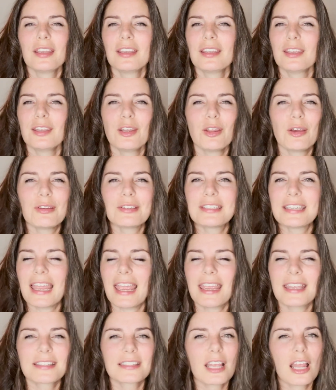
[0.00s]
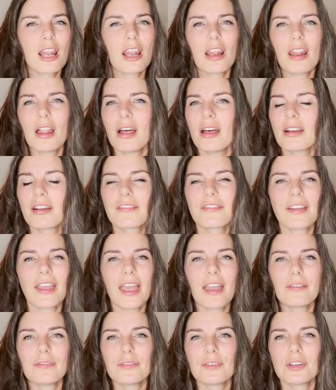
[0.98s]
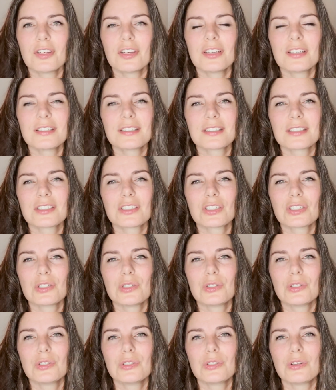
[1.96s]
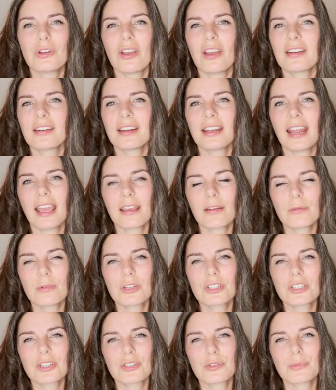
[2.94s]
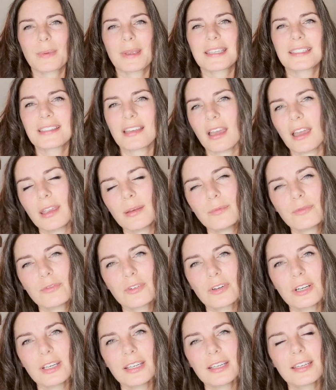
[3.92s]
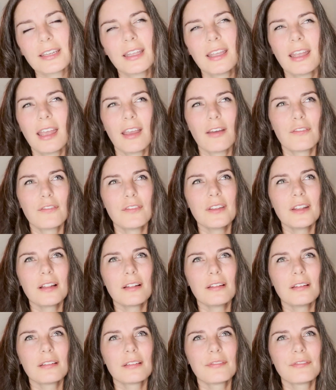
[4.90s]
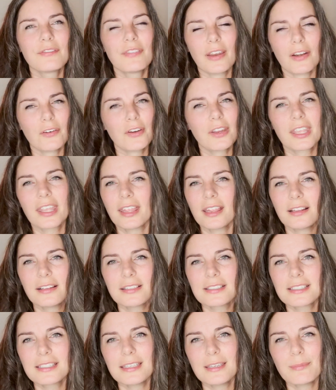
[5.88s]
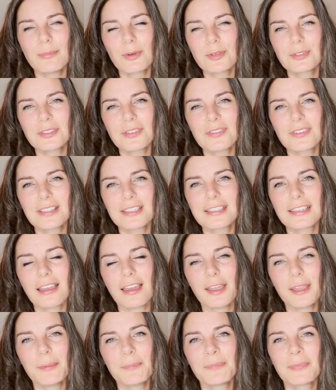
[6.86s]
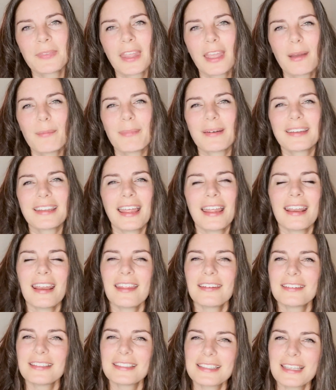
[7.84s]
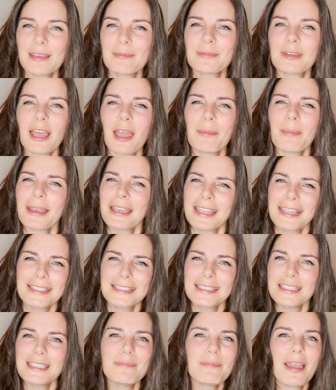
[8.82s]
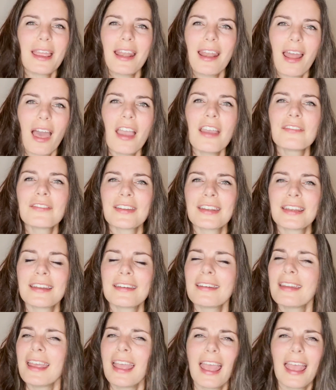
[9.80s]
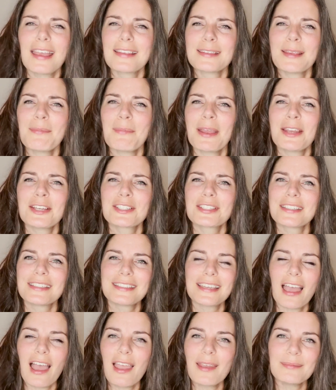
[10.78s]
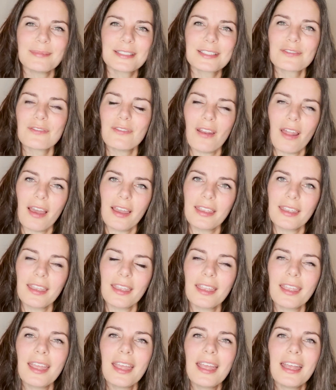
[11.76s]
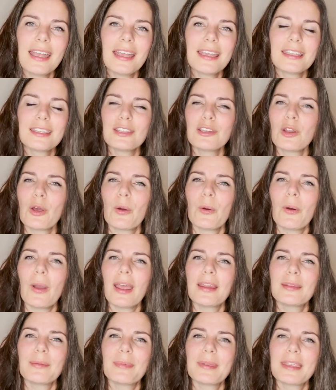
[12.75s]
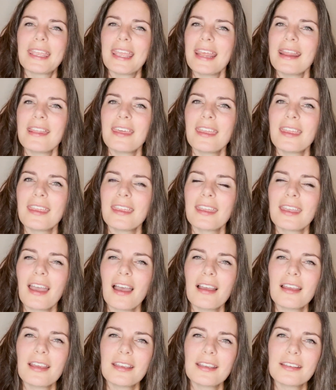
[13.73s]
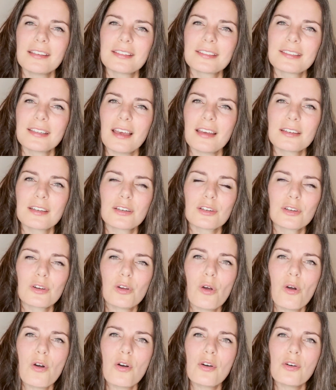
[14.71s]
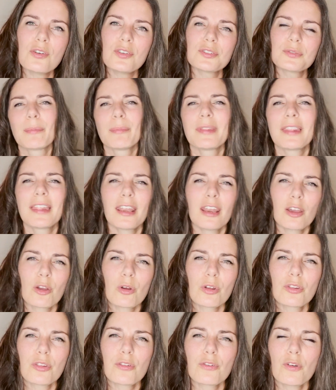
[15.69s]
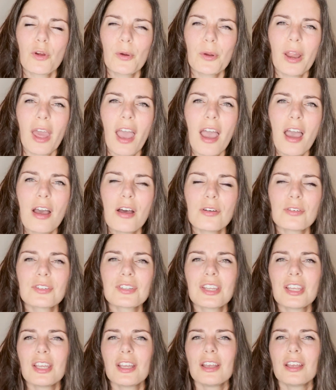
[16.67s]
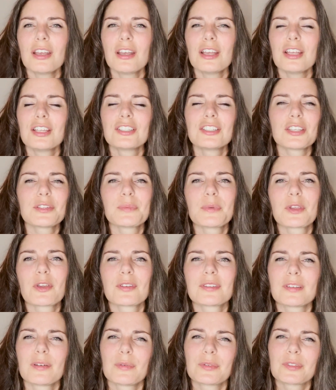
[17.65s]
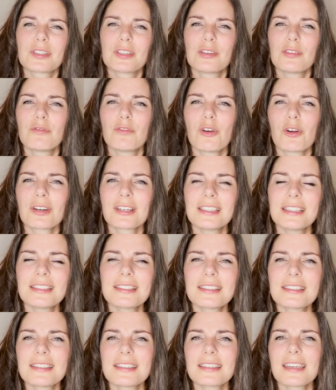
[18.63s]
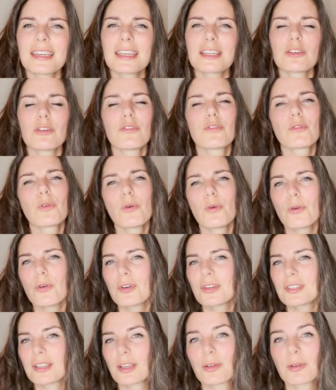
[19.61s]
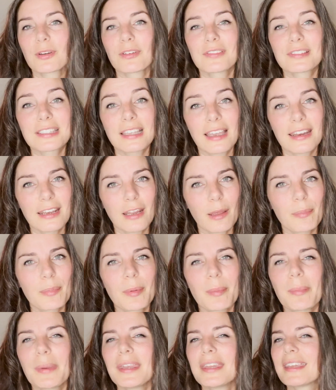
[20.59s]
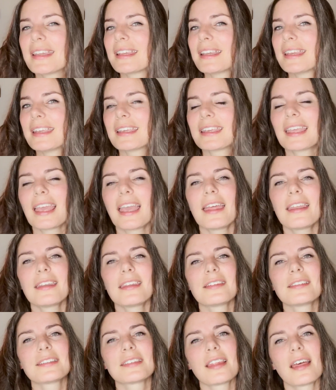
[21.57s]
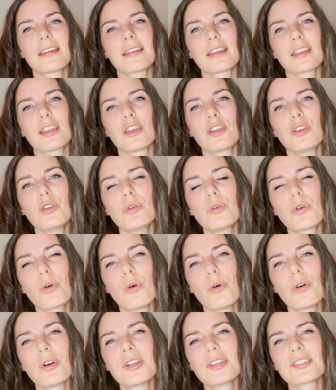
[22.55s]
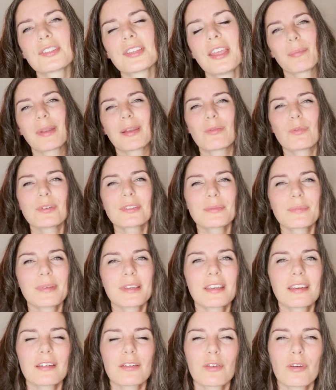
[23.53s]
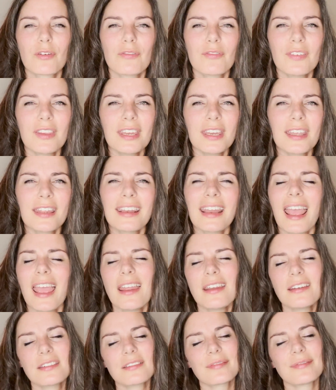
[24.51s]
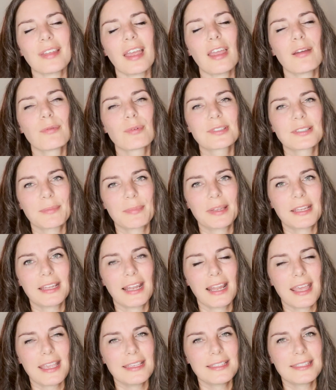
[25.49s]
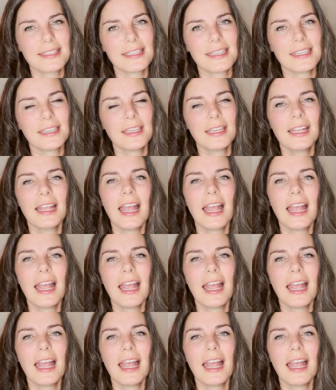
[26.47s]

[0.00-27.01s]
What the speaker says: you know, it takes a lot of effort to learn a language and to make time for it. I feel very guilty most of the time, but then at the same time, I can see my life. And then, as I mentioned, time is flying. You know, at the beginning, I started a course, but then I got thrown out just because I was in the wrong district. Of course, I could have signed up immediately again and starting a new course, but it was a bit inconvenient and I was a bit lazy.